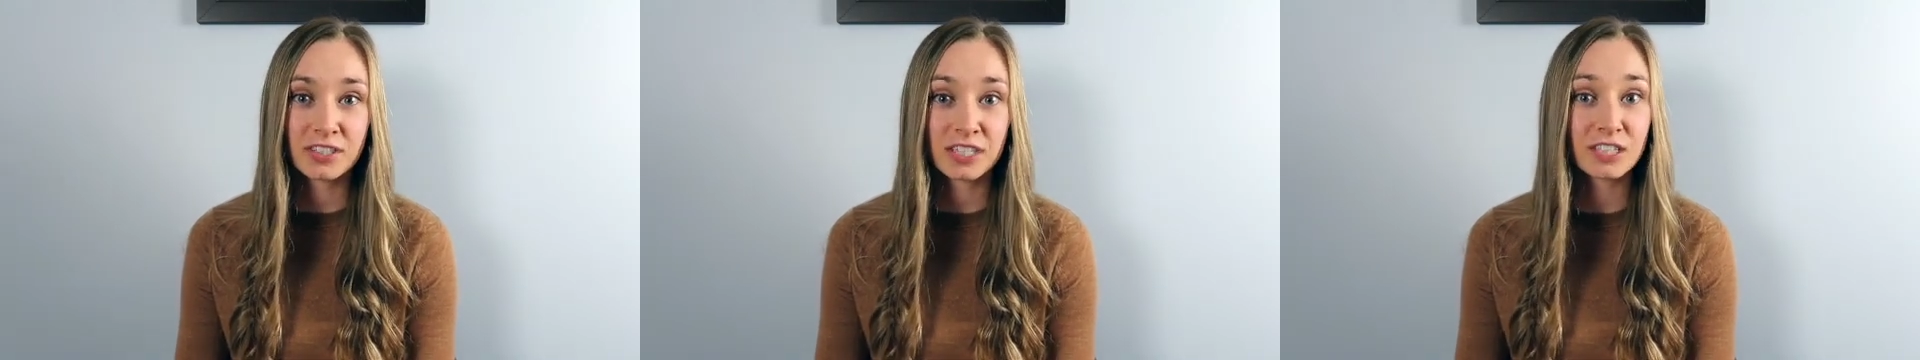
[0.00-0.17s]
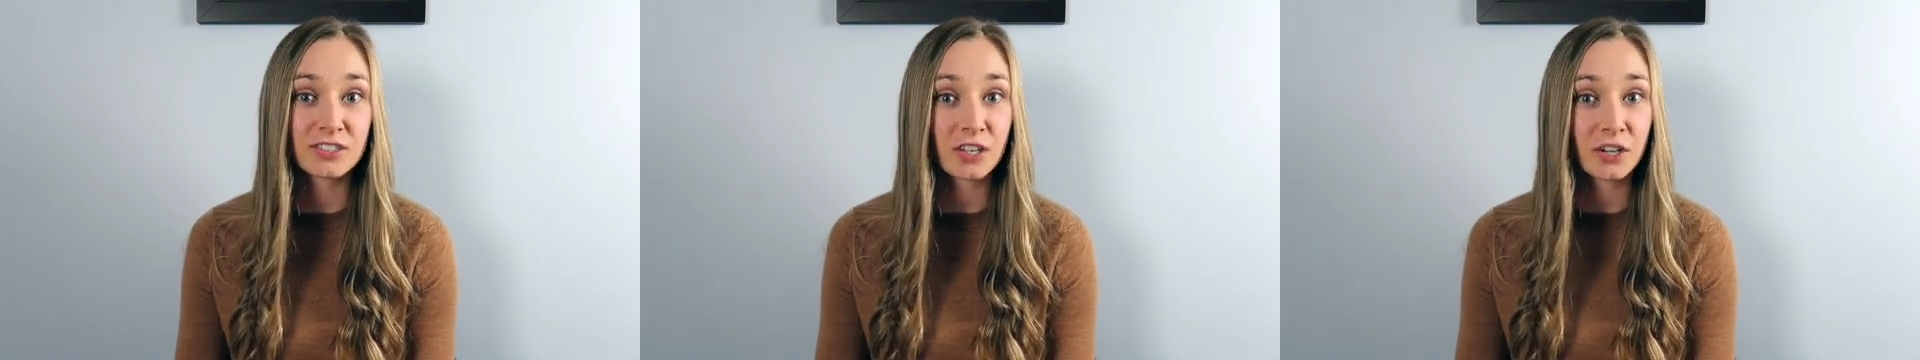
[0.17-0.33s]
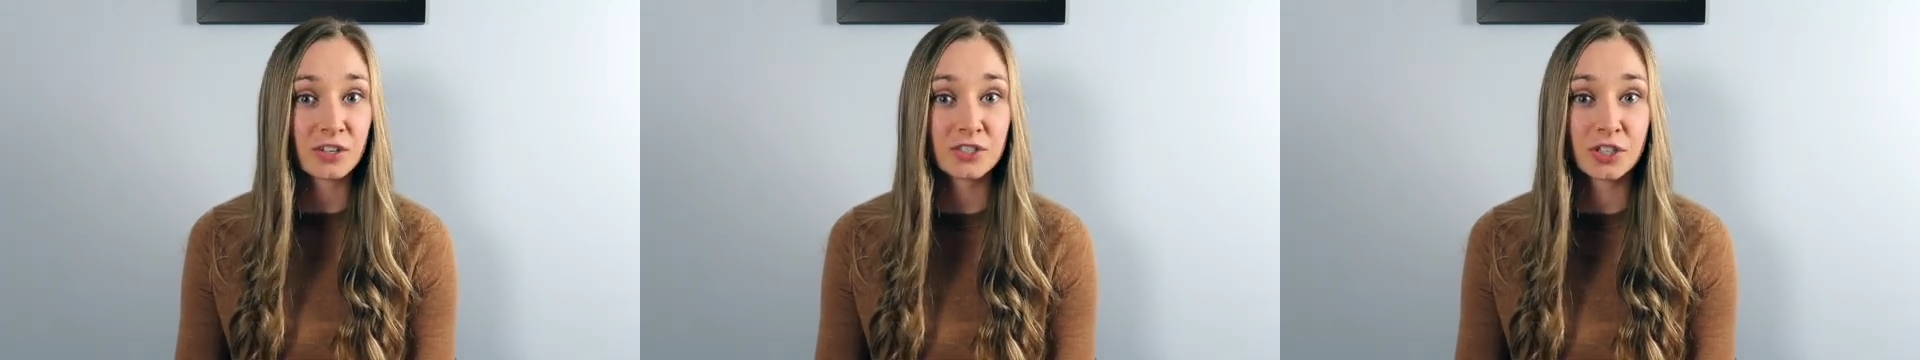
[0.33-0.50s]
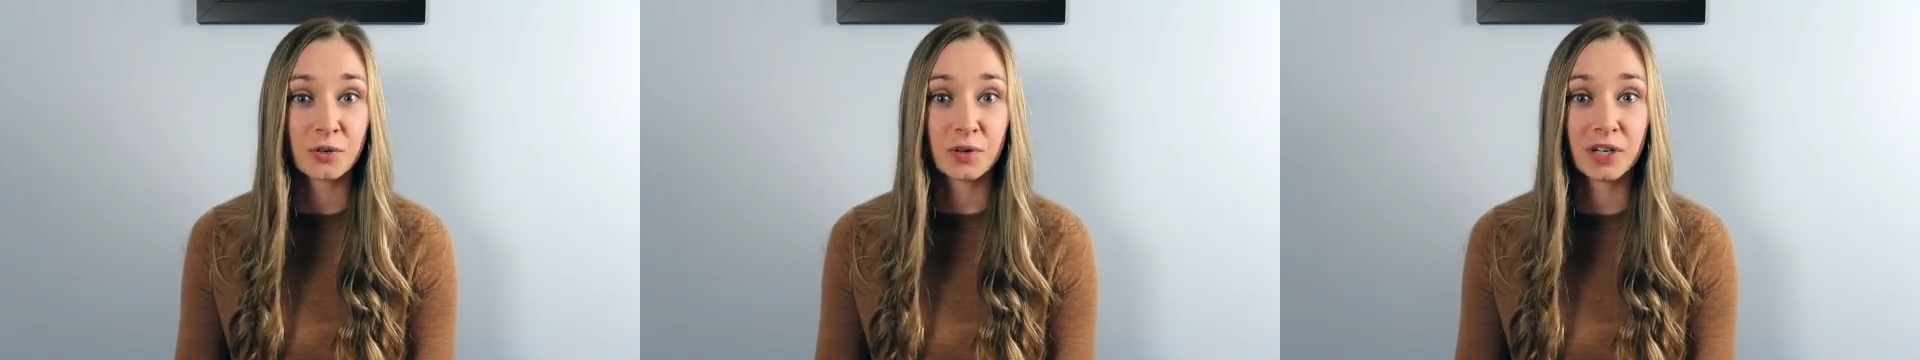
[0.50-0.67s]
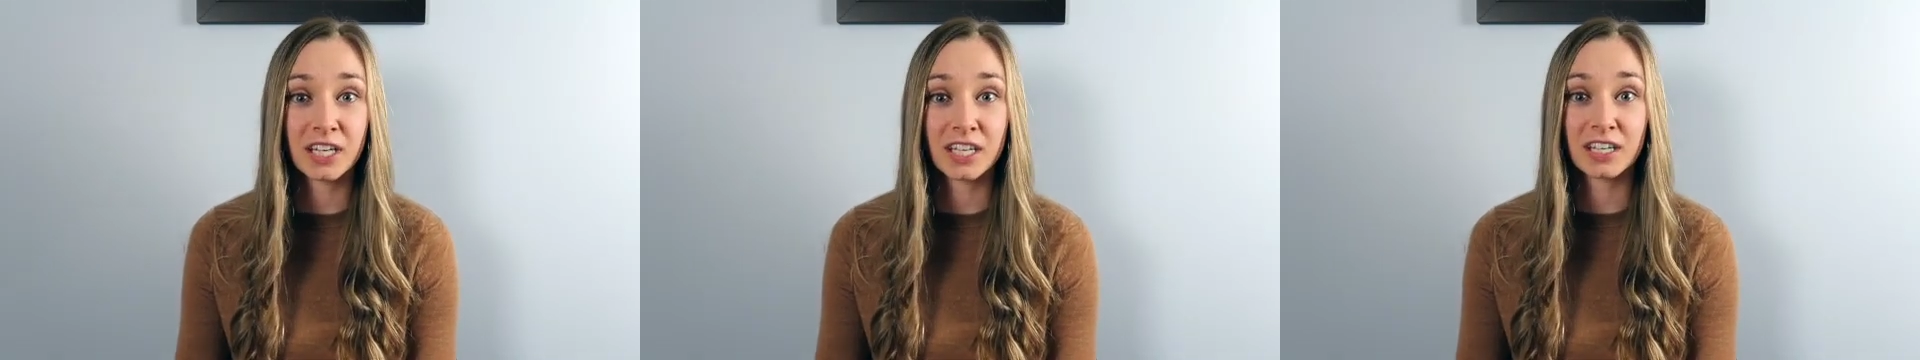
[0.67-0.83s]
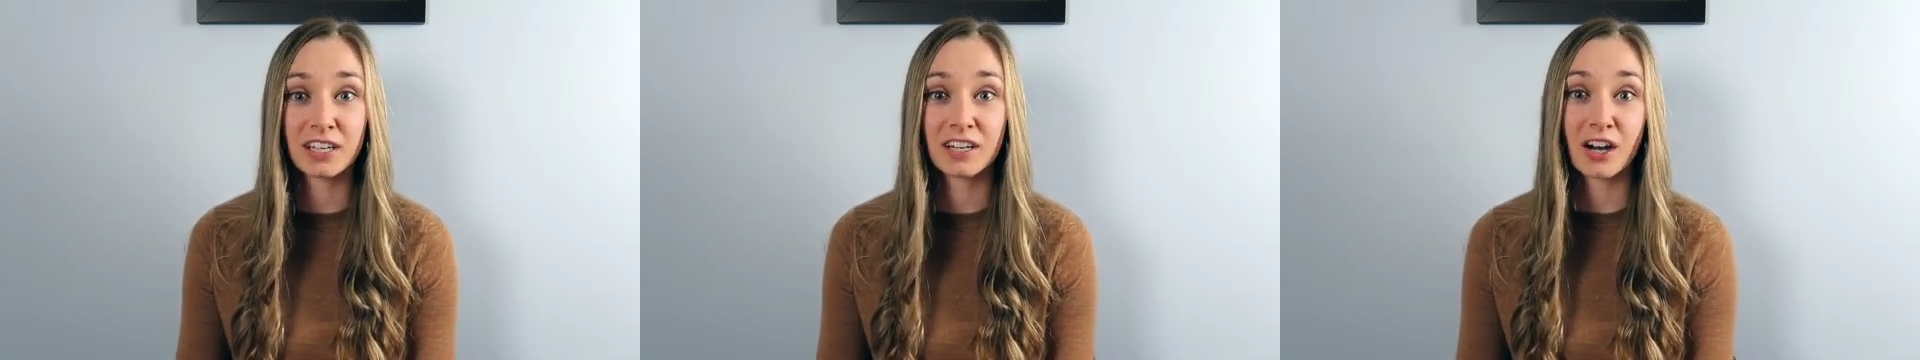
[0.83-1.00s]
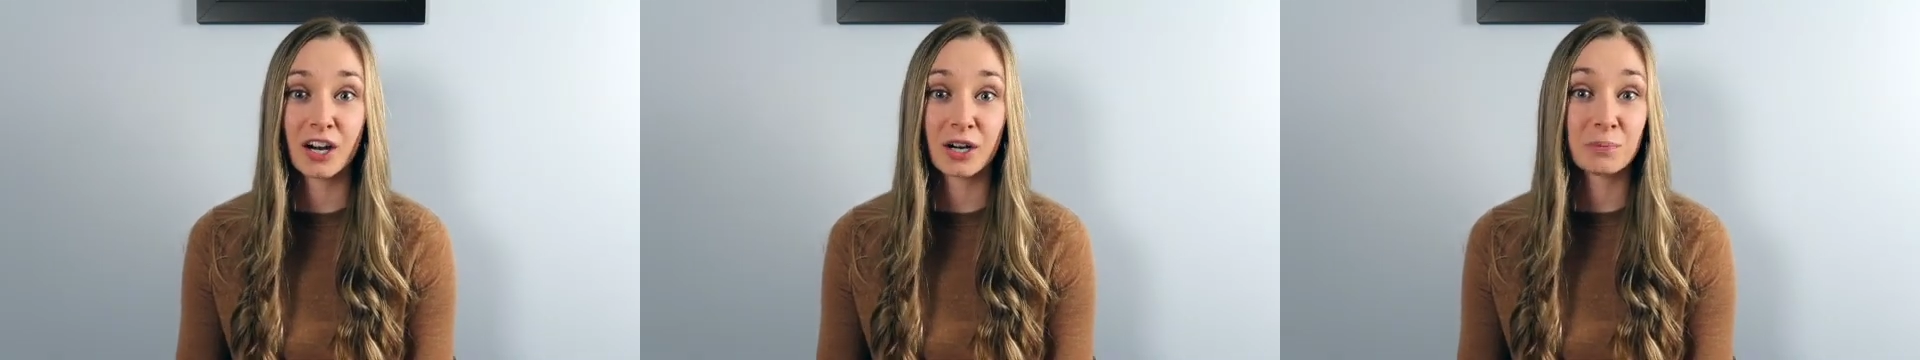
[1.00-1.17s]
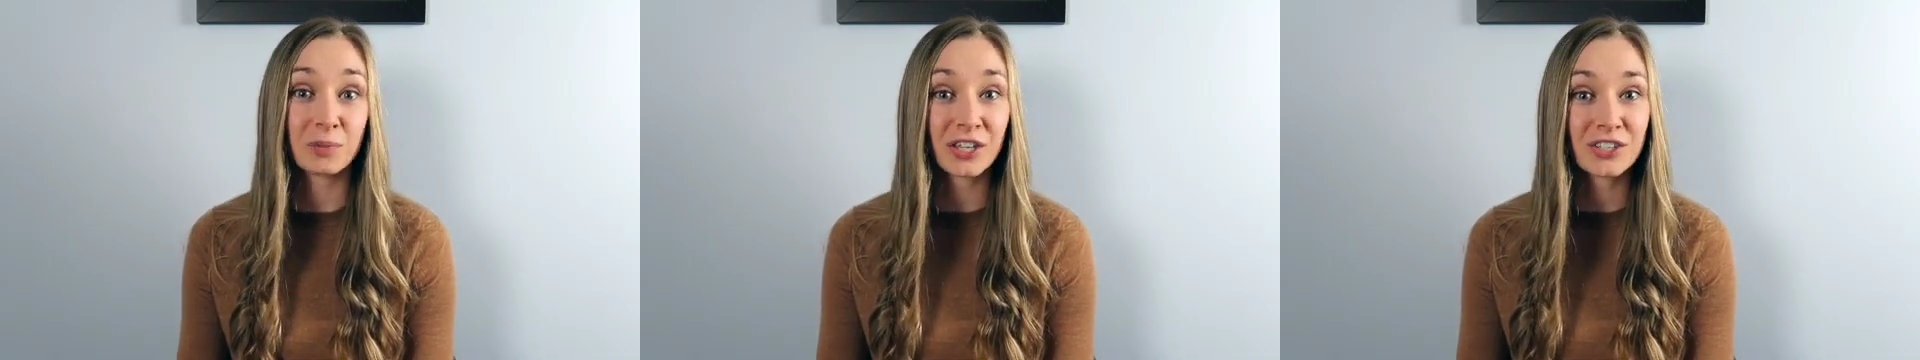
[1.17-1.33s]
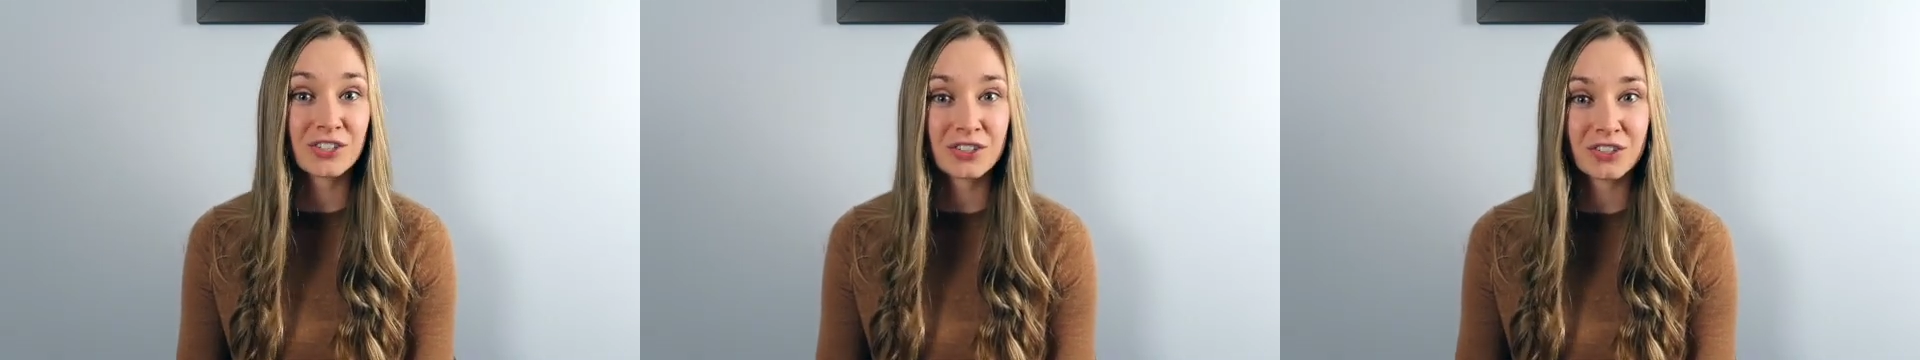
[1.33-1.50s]
It's also in our
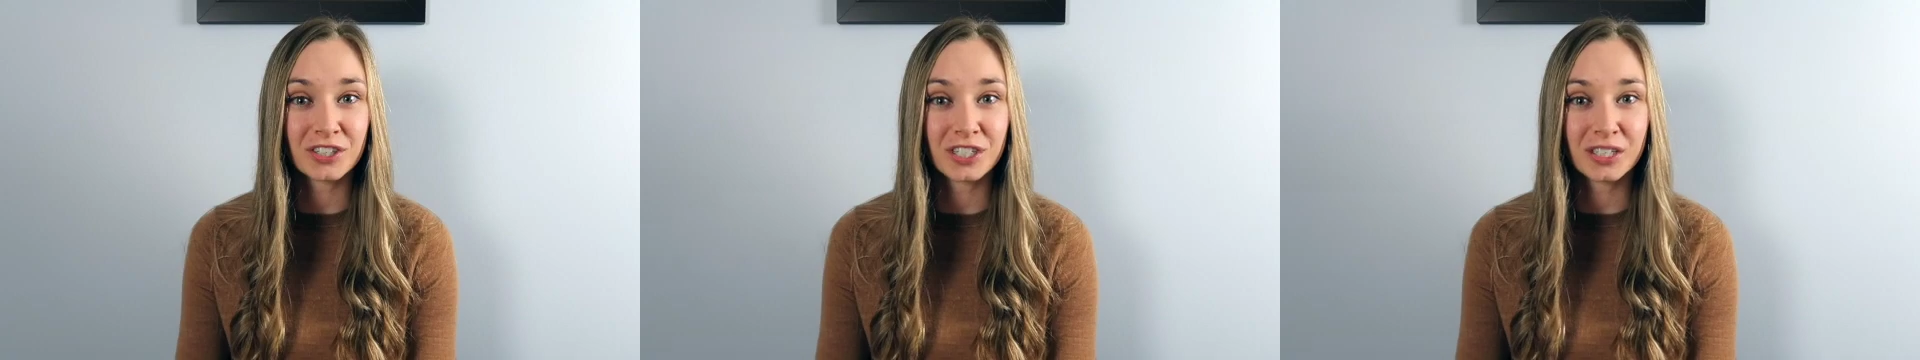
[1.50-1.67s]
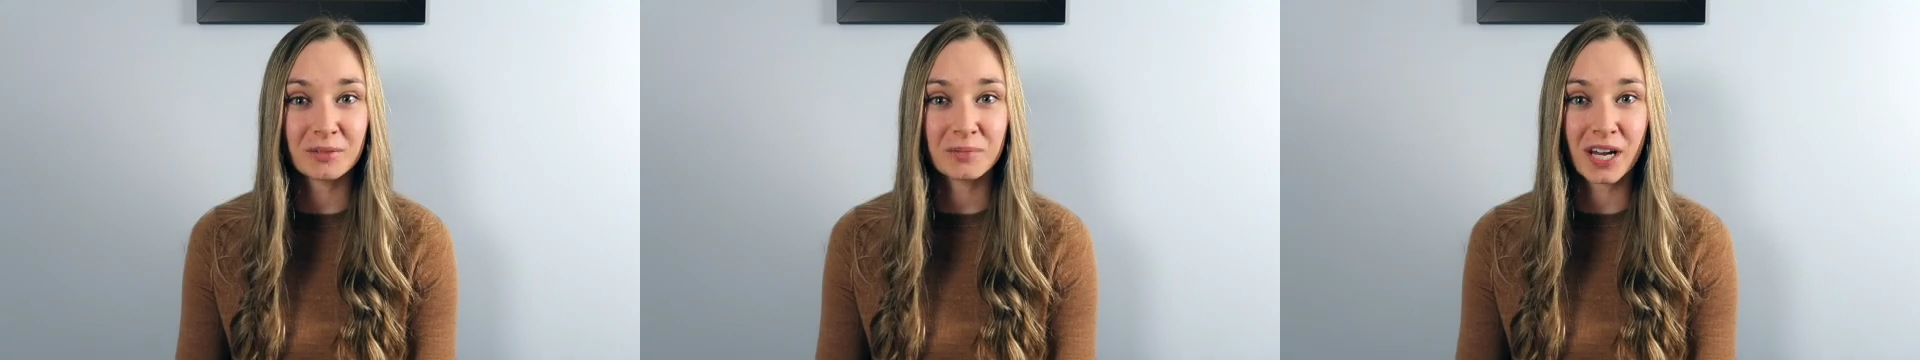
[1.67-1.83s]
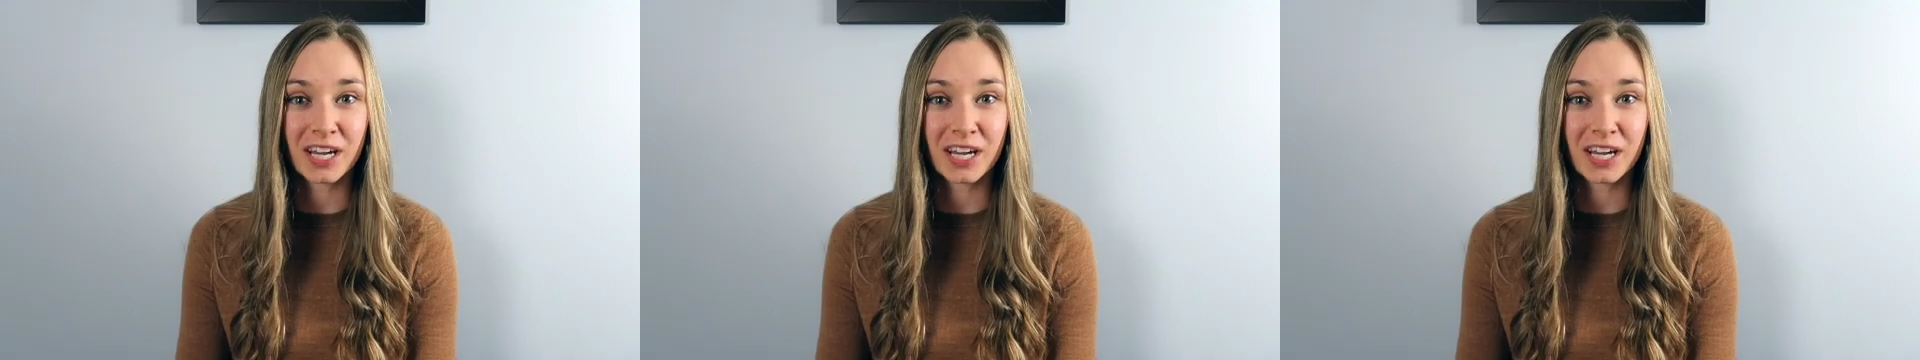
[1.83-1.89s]
bloodstream